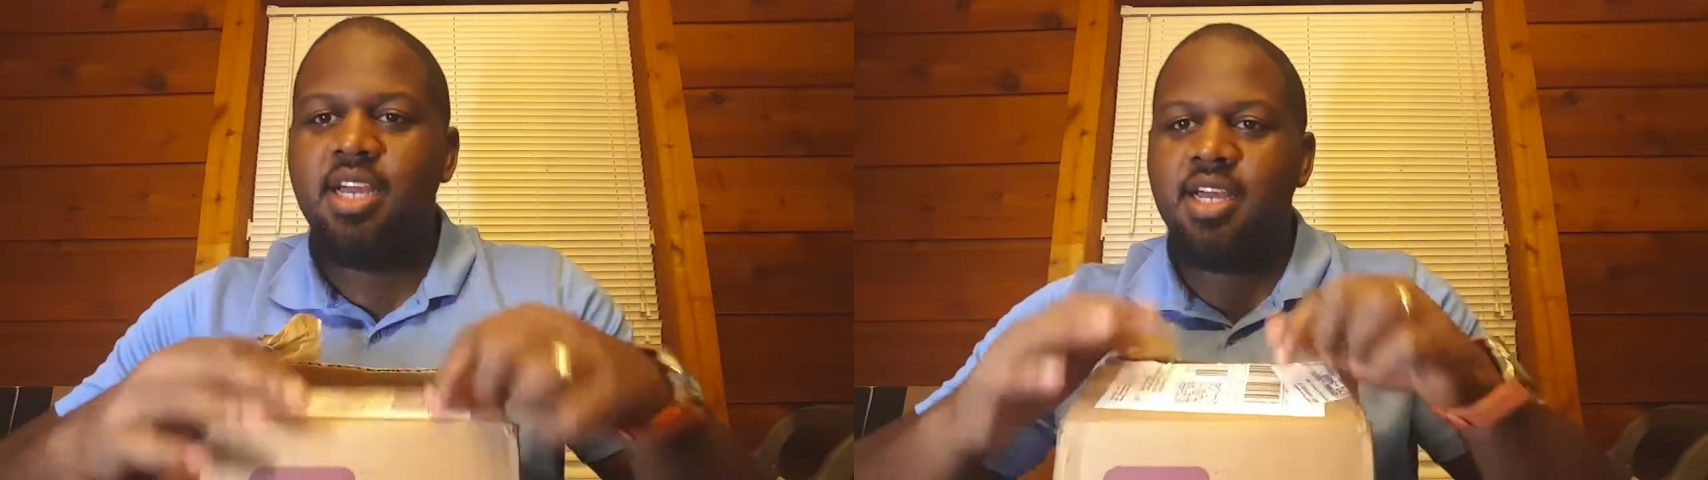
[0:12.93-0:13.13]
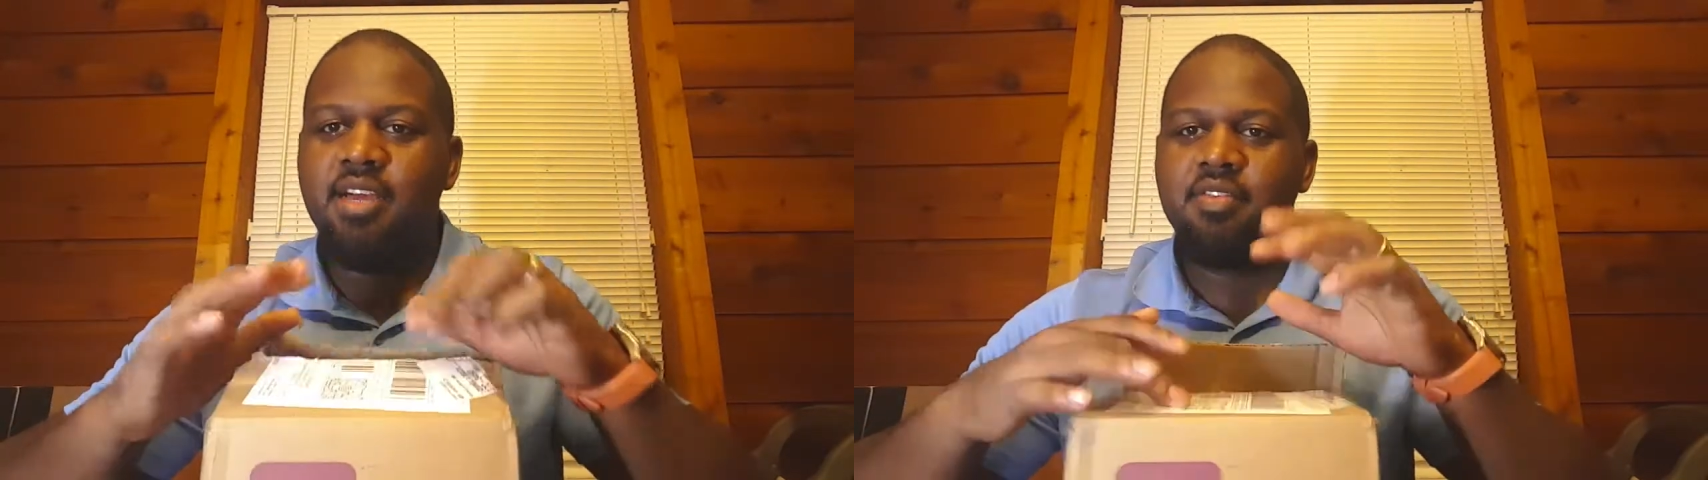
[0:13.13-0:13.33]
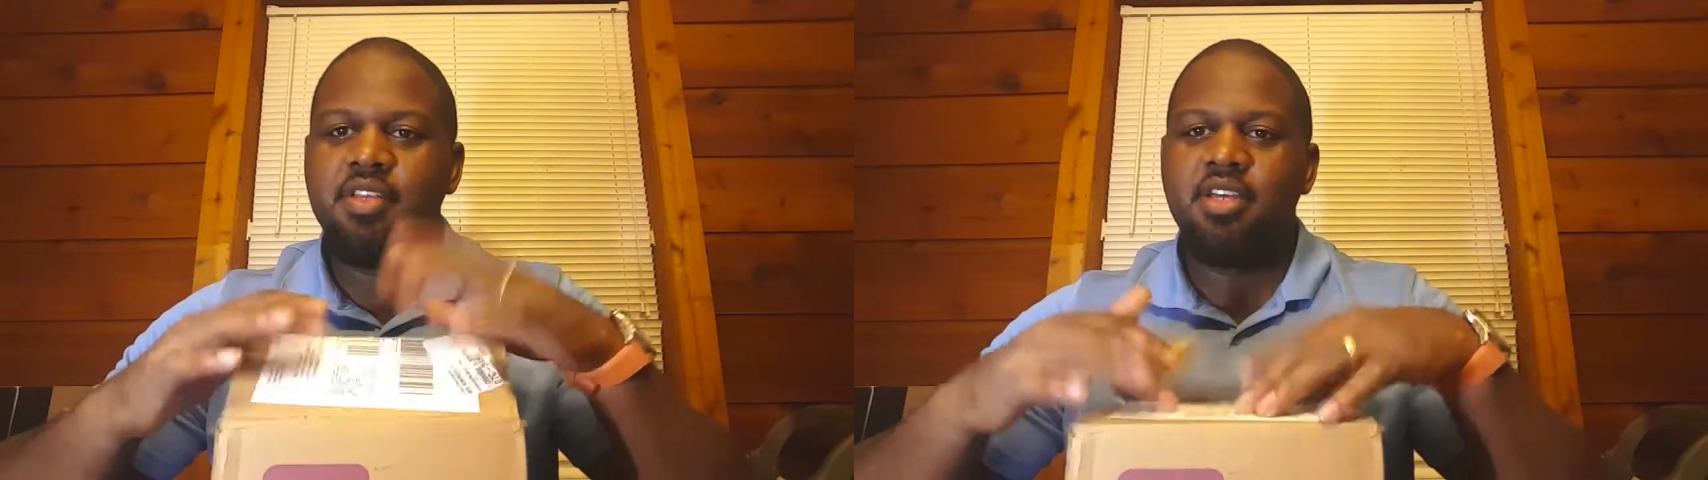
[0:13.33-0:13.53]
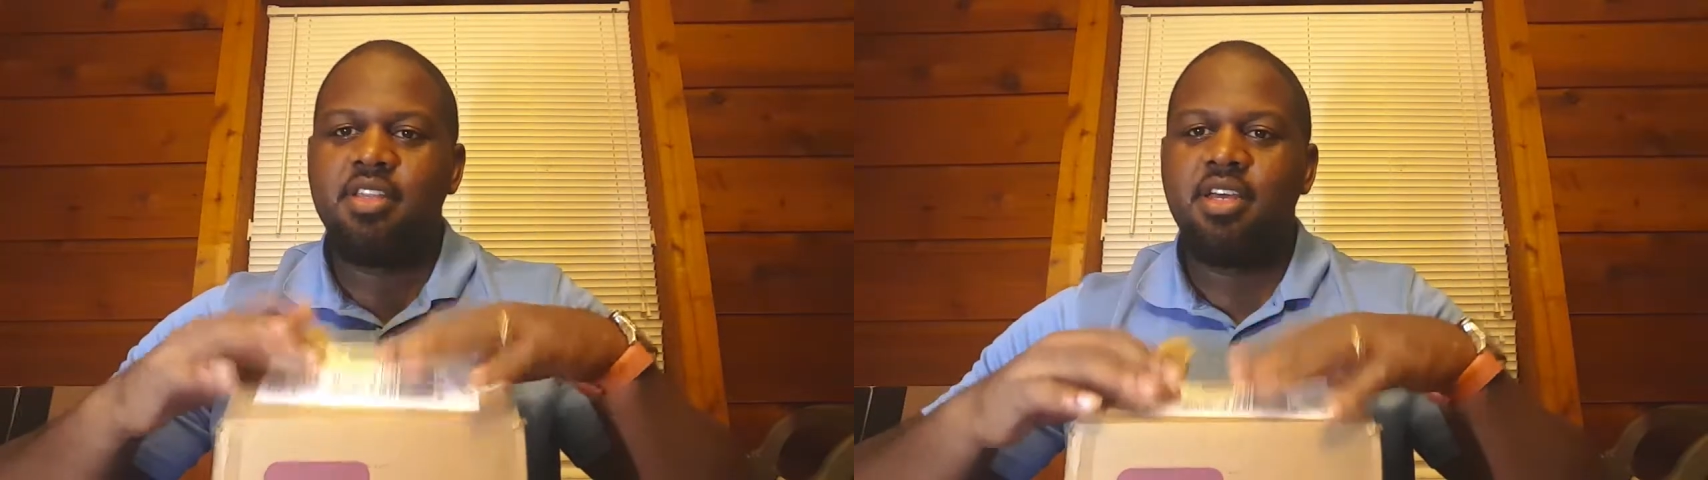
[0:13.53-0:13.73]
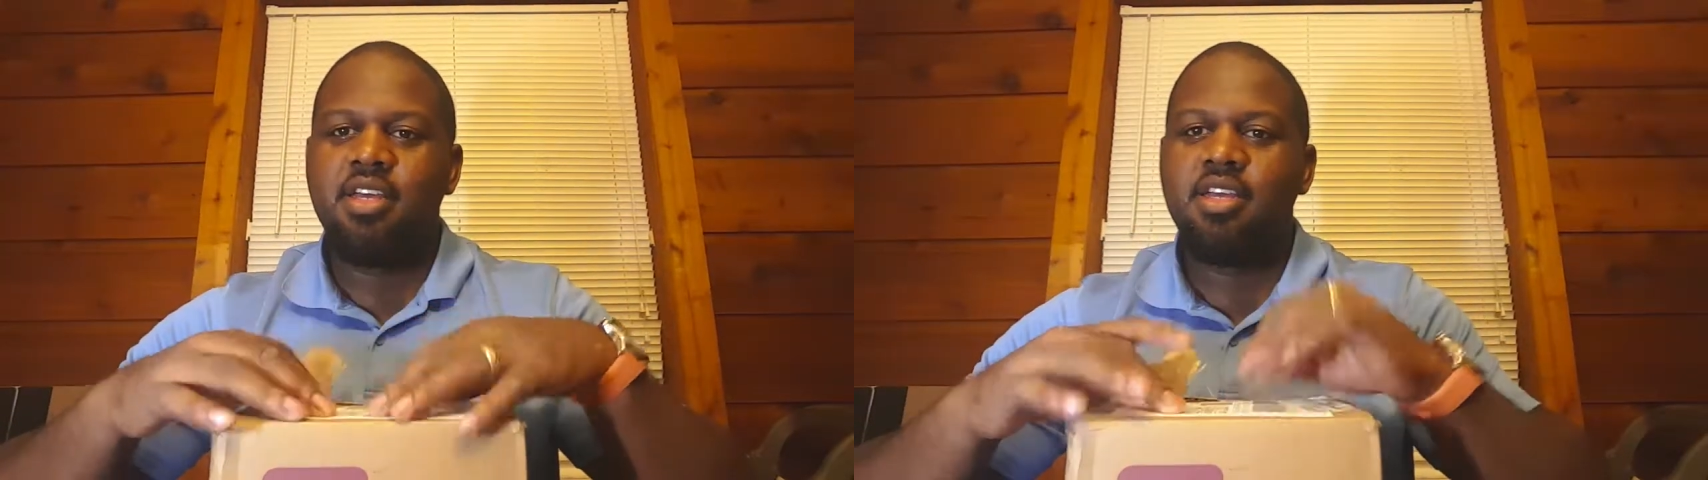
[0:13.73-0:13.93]
I have
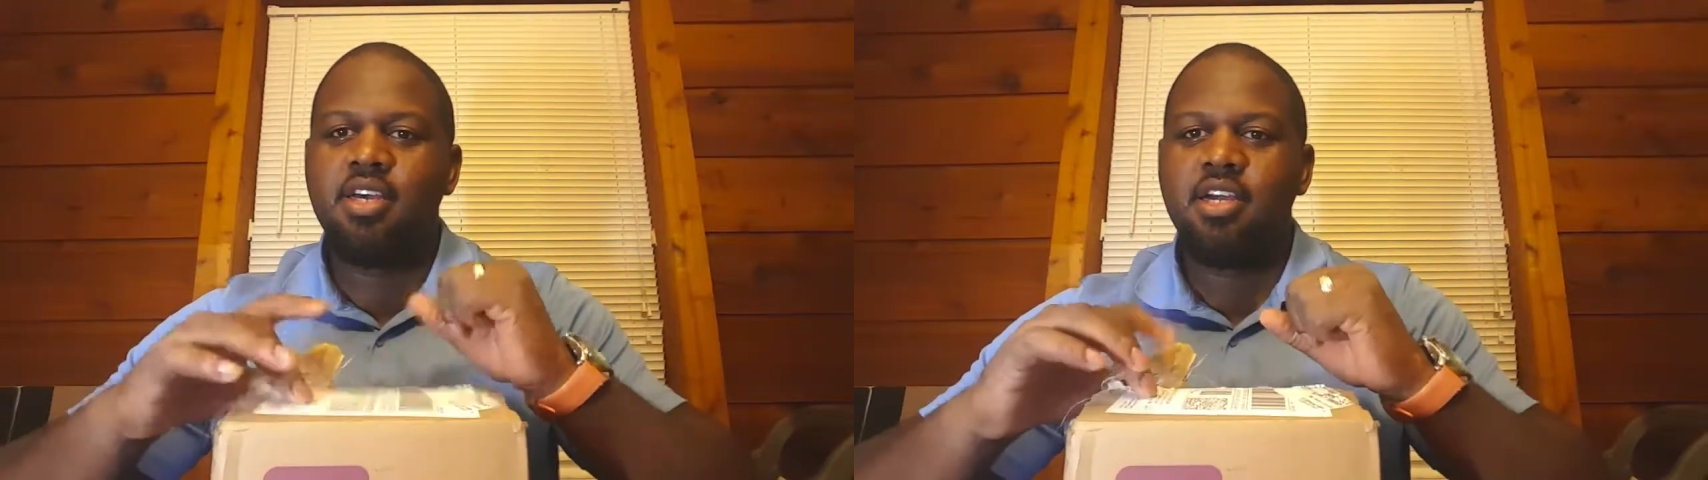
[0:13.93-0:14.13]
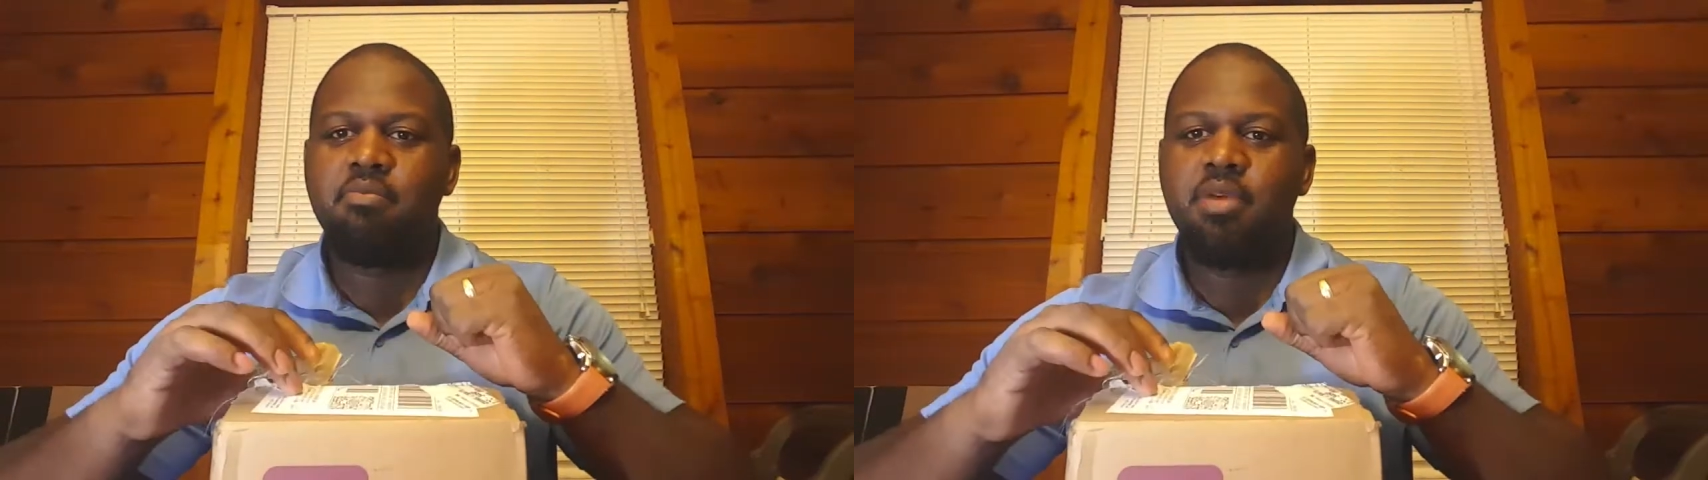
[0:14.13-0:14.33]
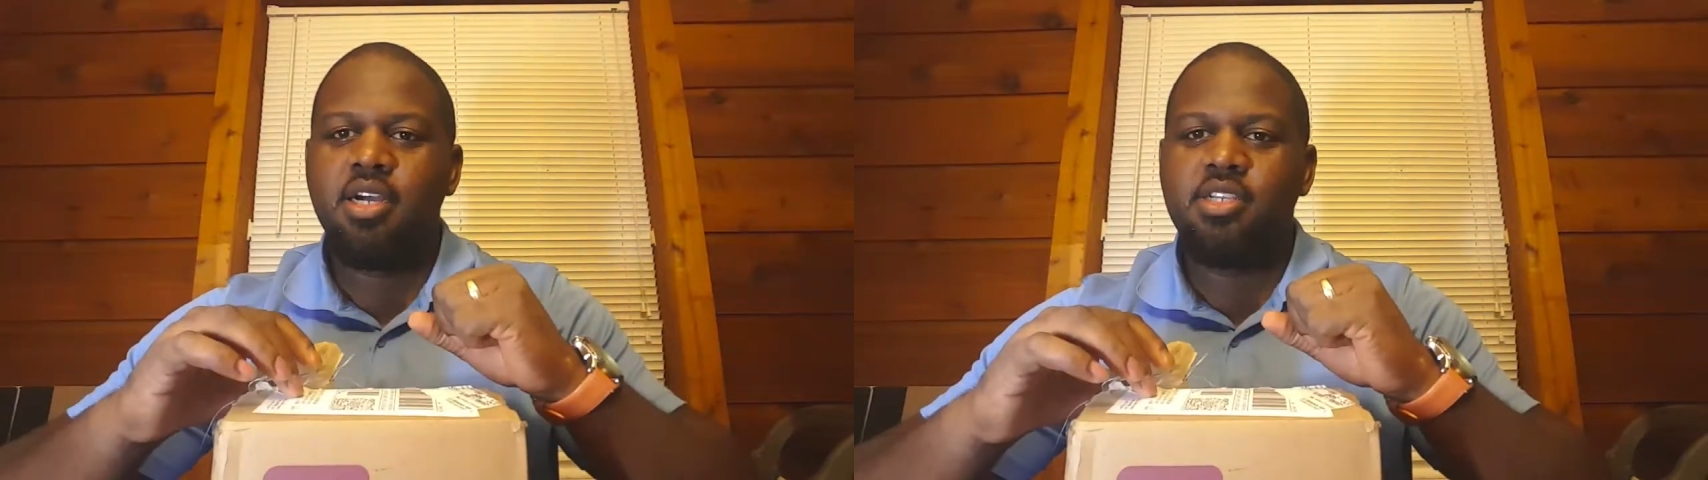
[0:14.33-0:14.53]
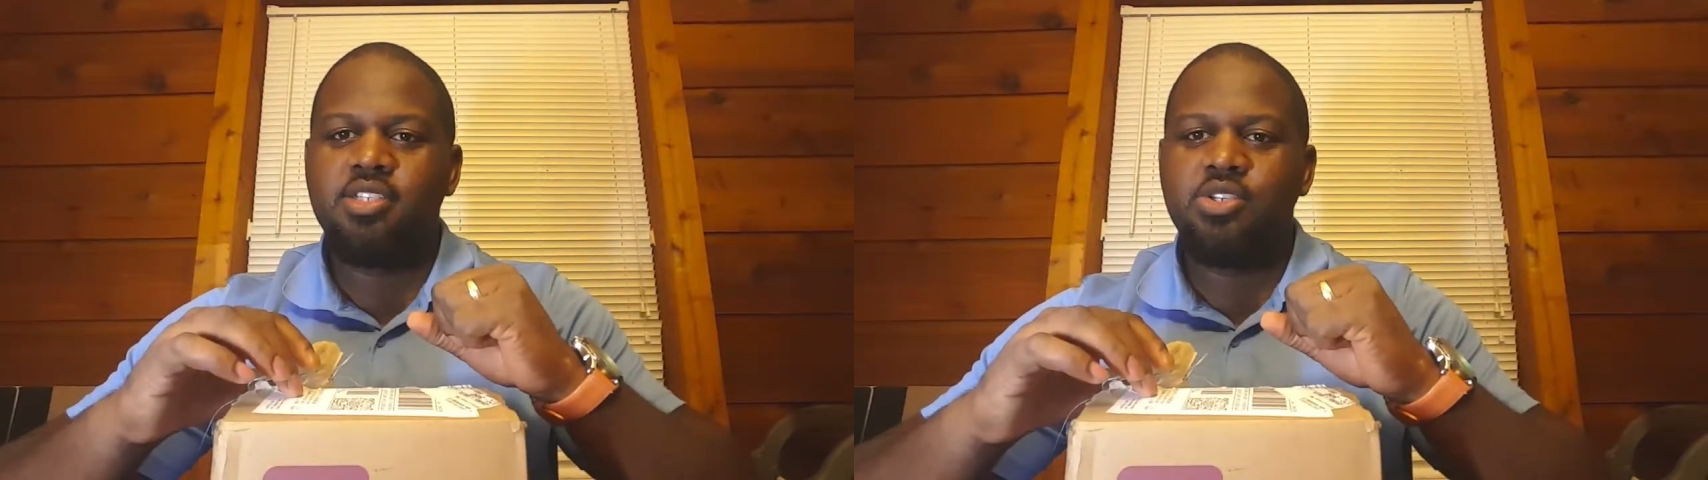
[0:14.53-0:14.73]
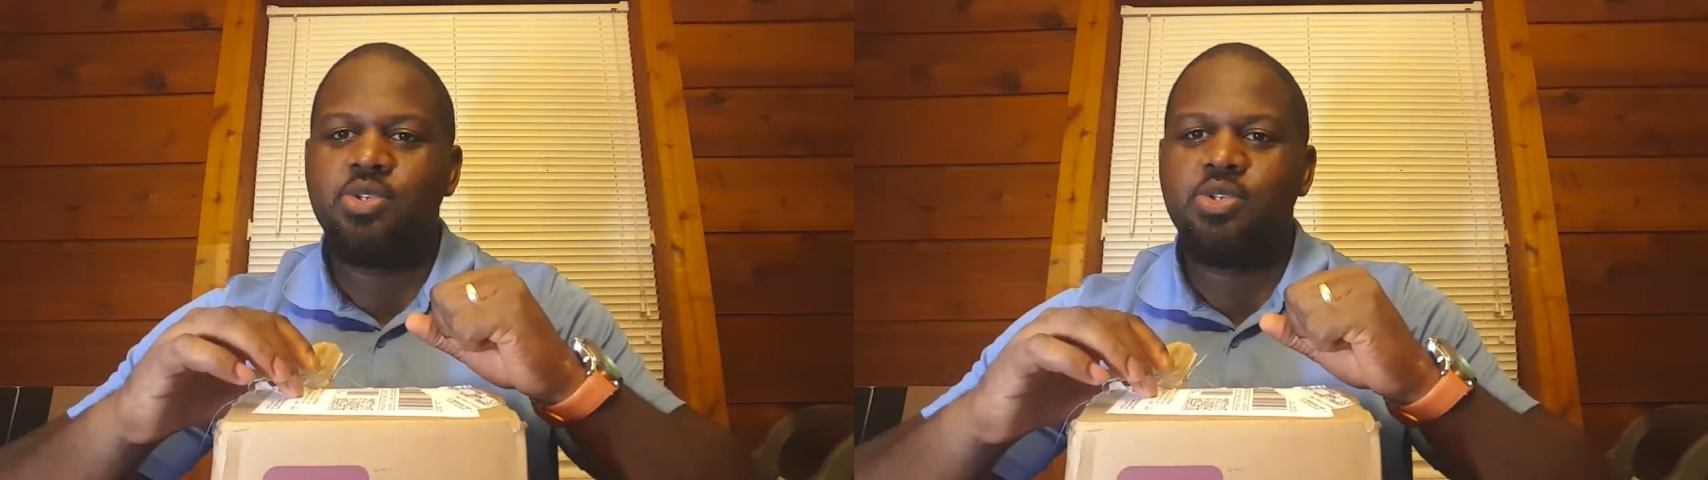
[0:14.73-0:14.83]
another unboxing